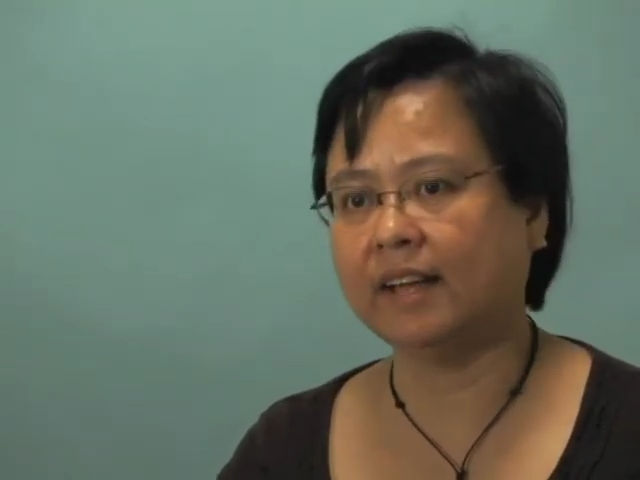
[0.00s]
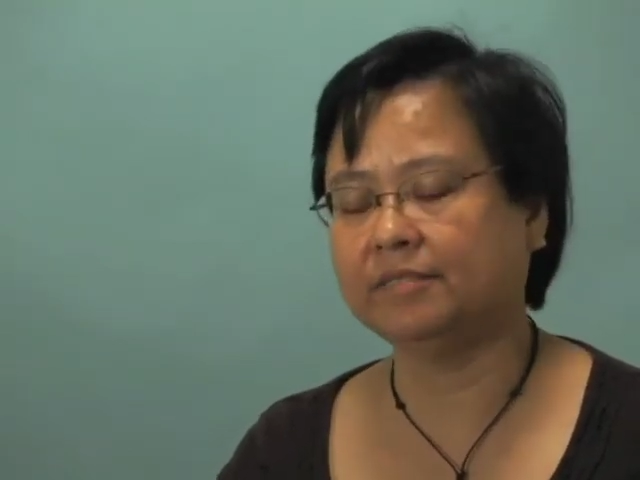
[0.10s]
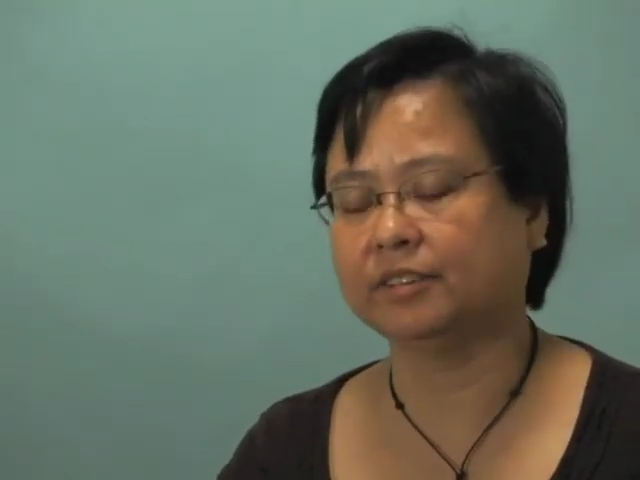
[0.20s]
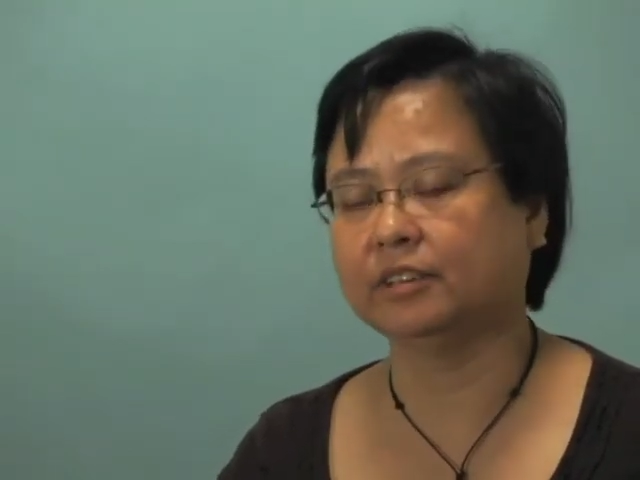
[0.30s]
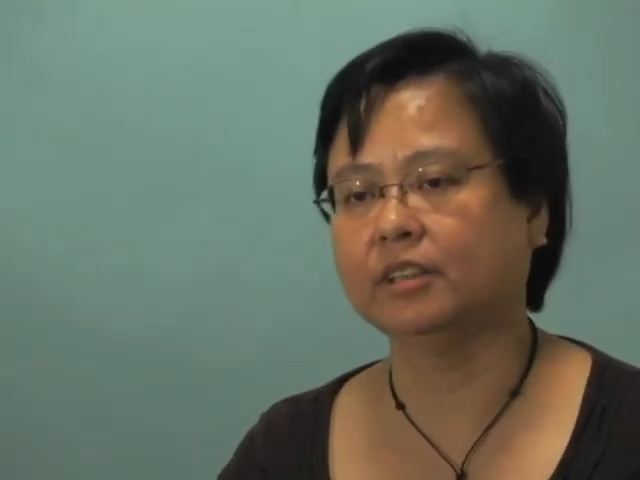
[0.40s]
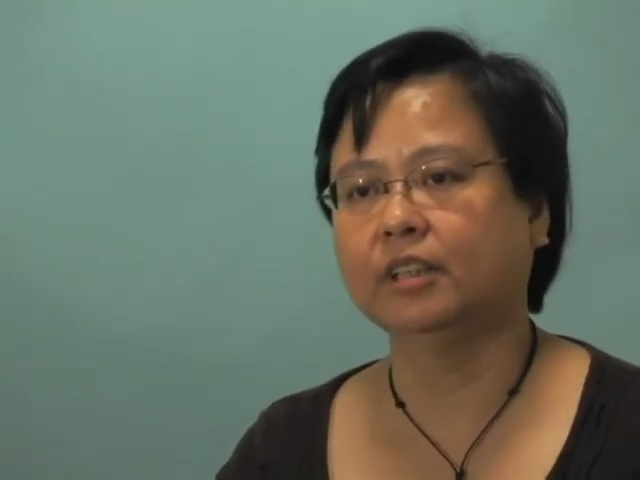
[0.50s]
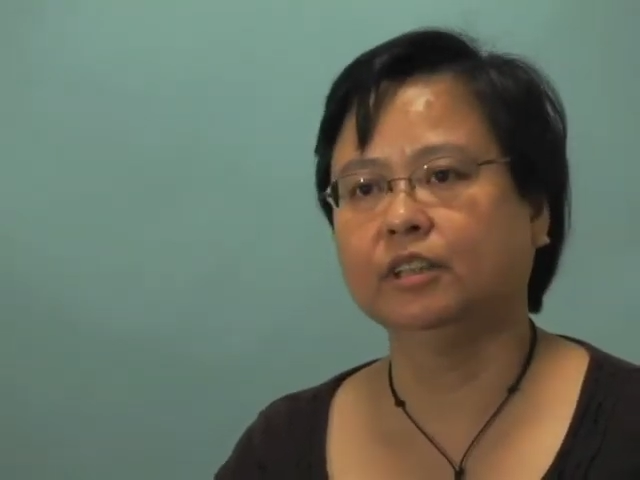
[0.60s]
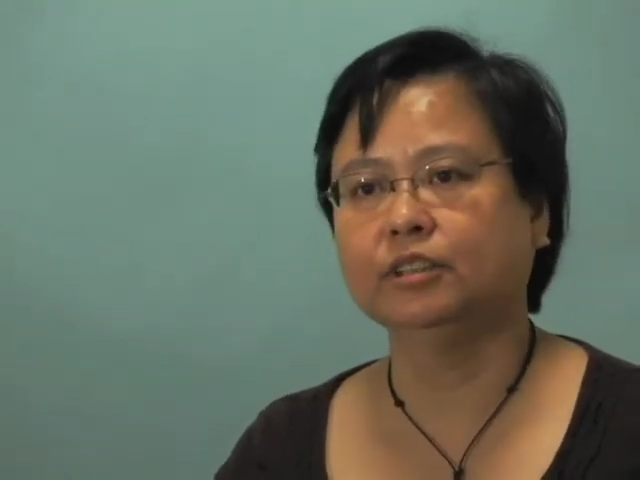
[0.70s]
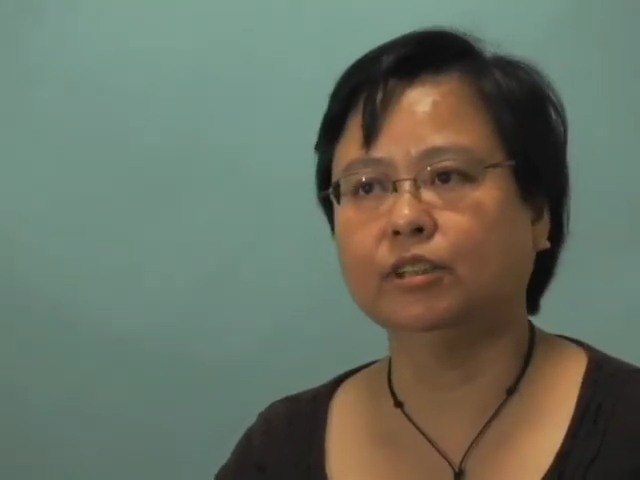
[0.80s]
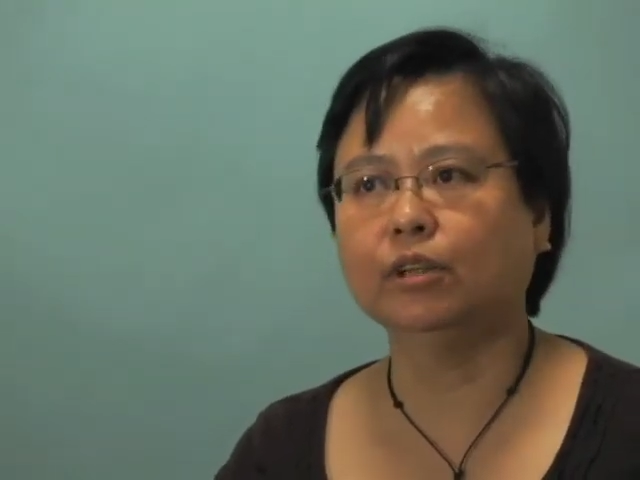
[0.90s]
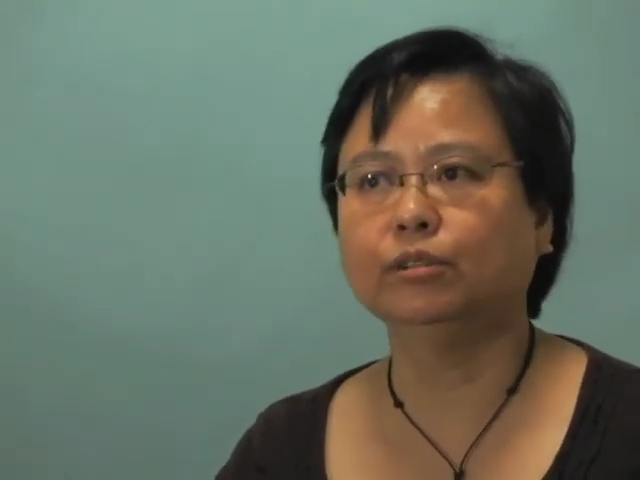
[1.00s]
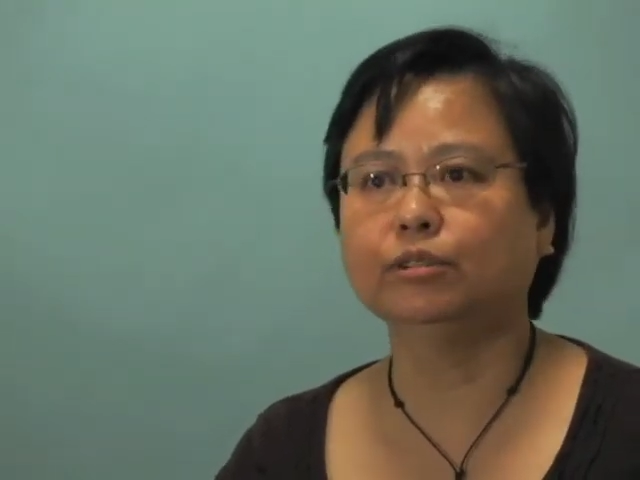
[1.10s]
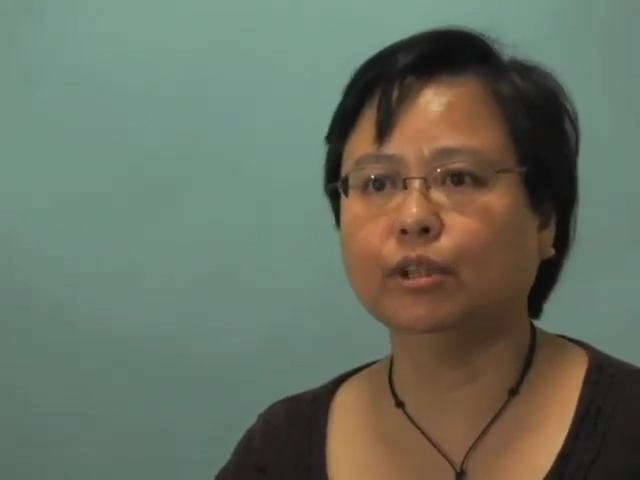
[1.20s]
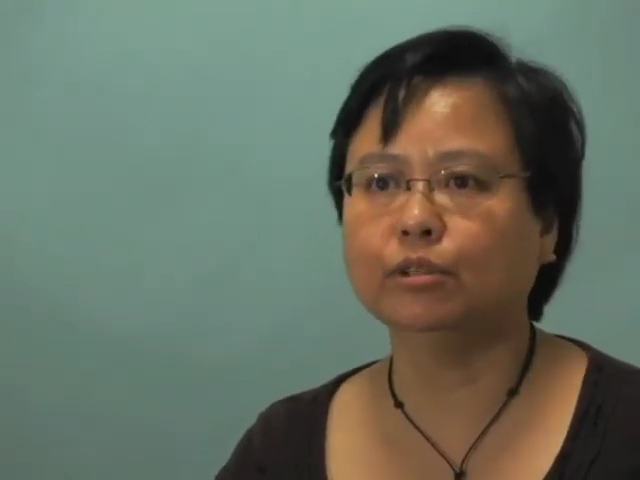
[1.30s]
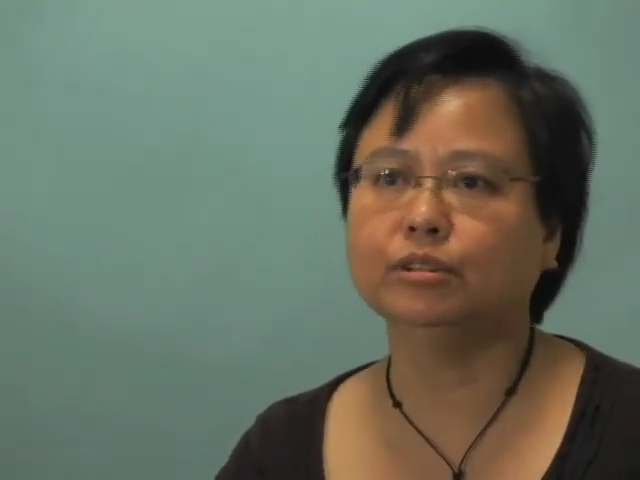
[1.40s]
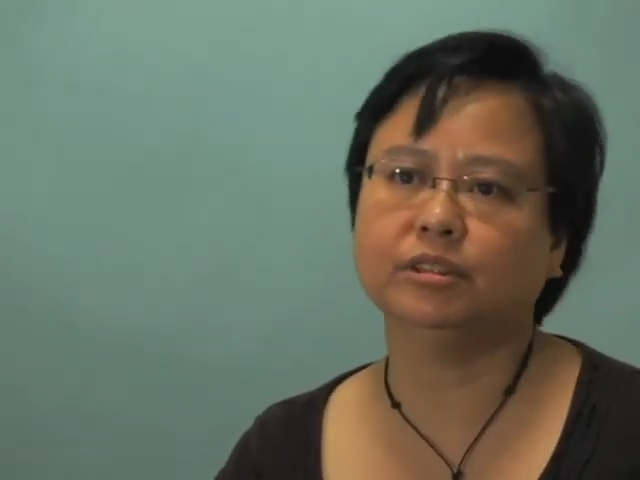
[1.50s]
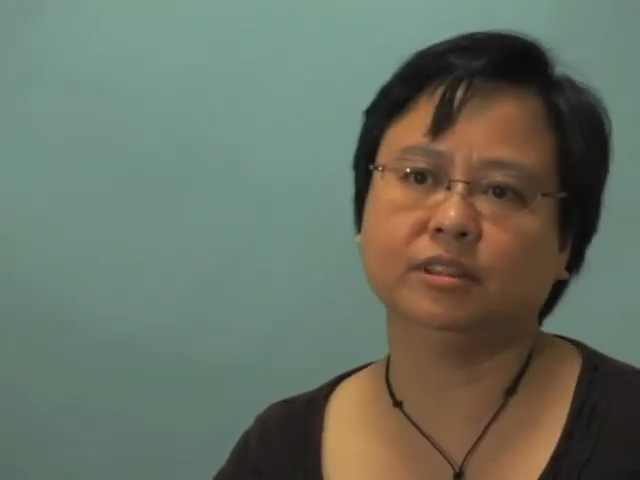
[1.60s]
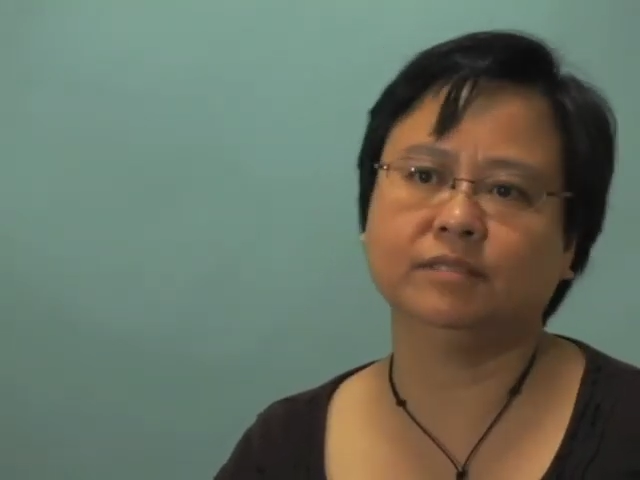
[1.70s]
effort. So those